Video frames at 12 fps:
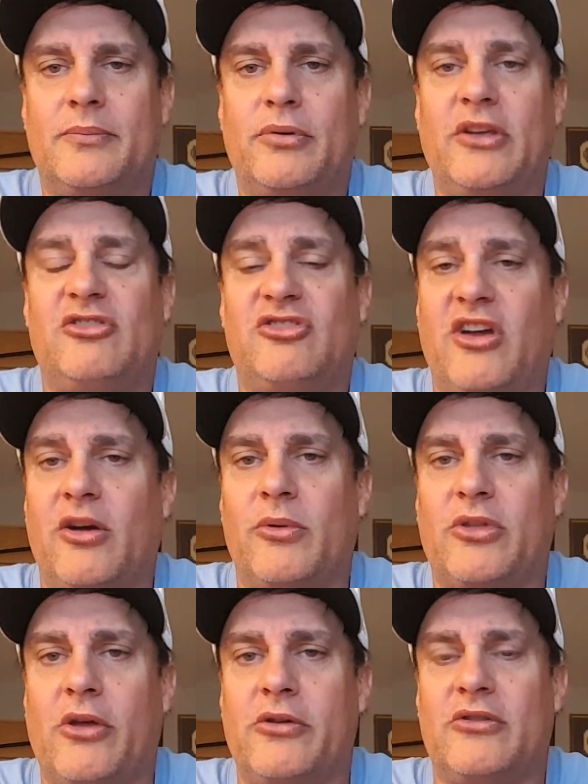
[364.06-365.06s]
please share
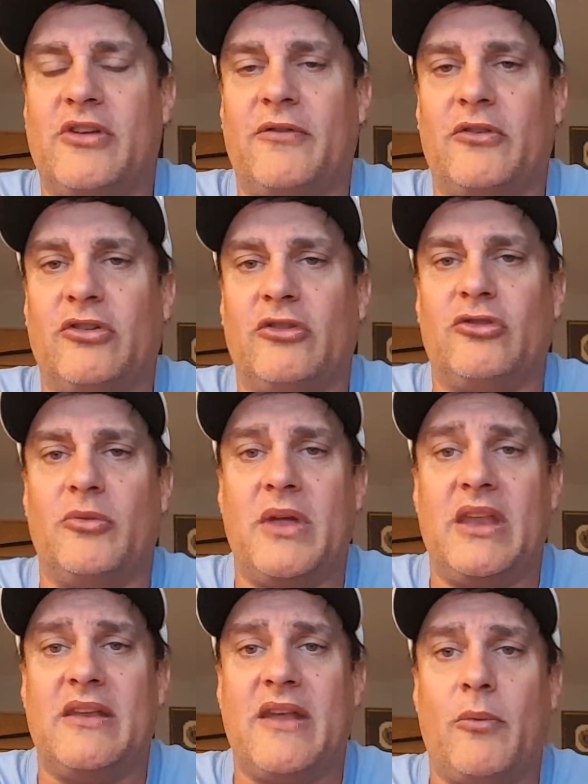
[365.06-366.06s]
with all your different social
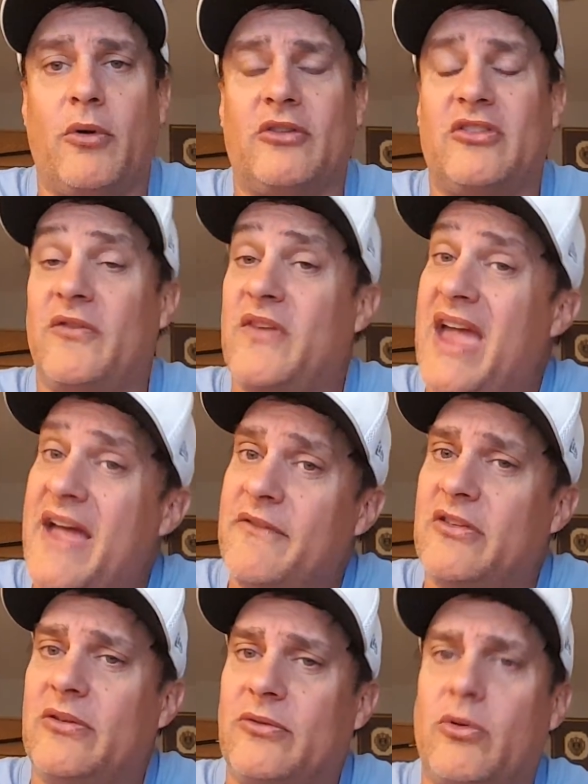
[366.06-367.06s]
media networks. If you
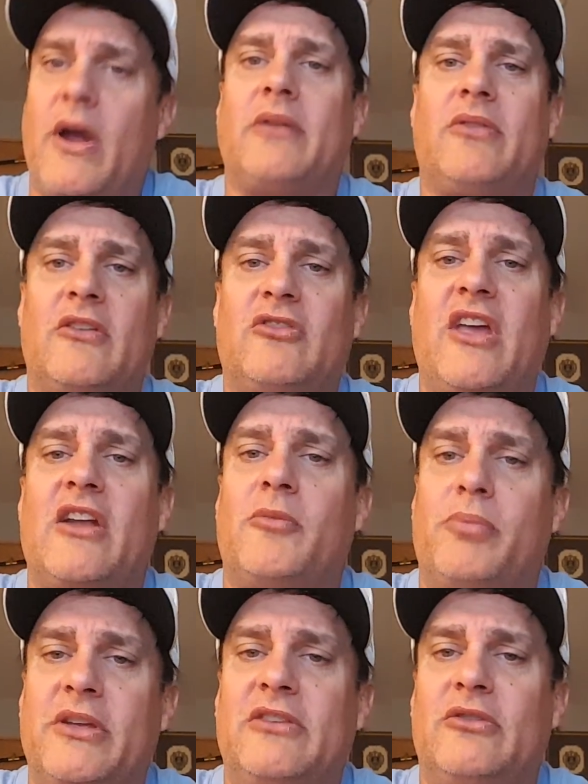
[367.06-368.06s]
haven't subscribed to the channel,
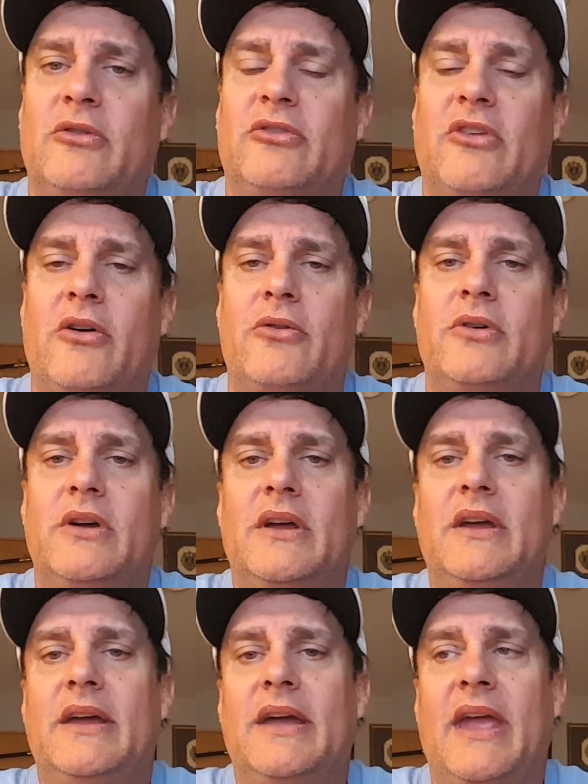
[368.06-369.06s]
please do so
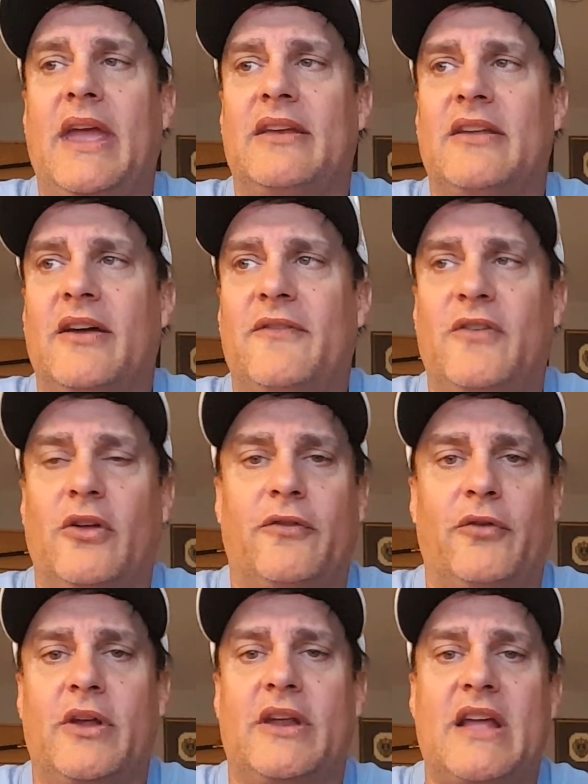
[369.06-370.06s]
and uh, feel
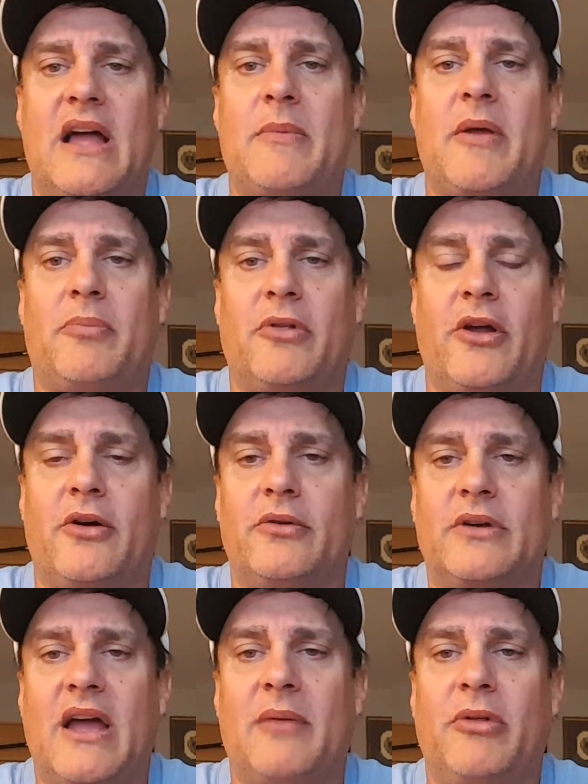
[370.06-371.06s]
free to comment below.
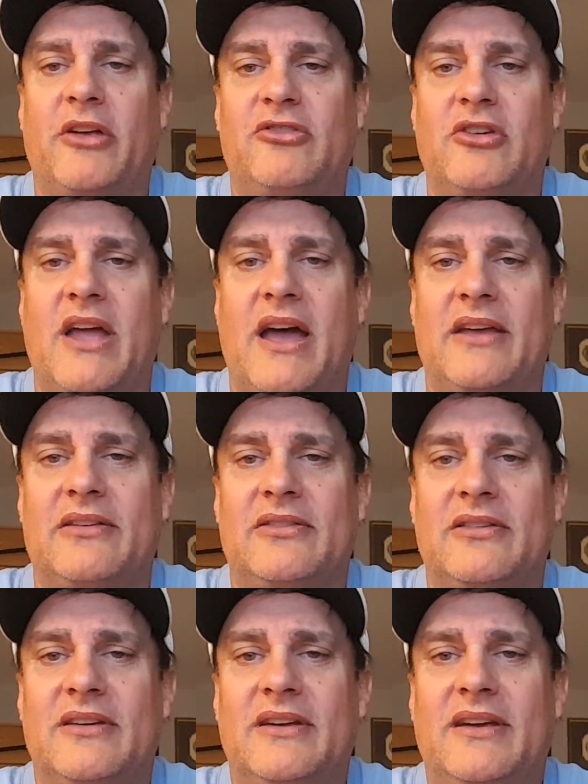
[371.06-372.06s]
God bless you
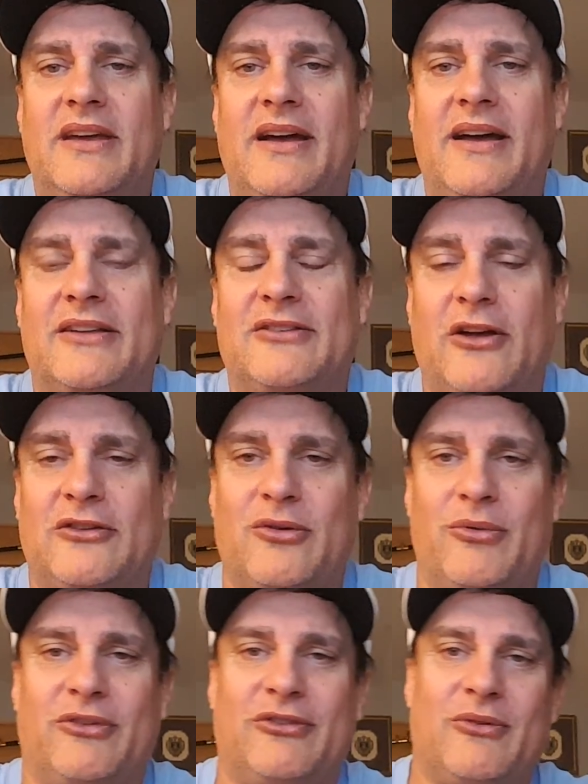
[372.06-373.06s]
guys. Uh, talk to you
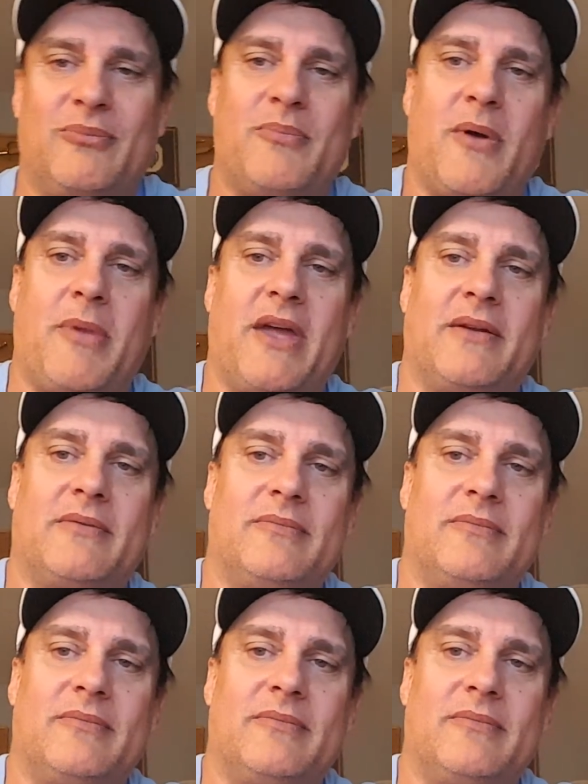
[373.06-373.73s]
real soon. Bye bye.